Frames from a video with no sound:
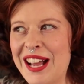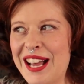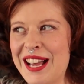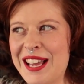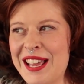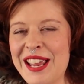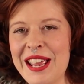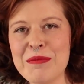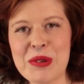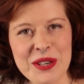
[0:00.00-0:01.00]

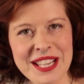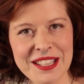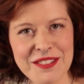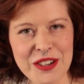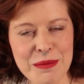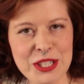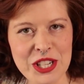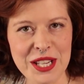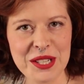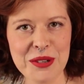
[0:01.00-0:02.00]
Marika from
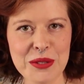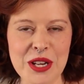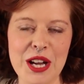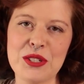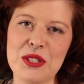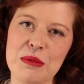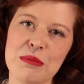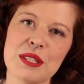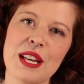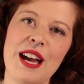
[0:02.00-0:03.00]
Enchanted Rose
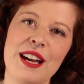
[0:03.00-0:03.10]
Costumes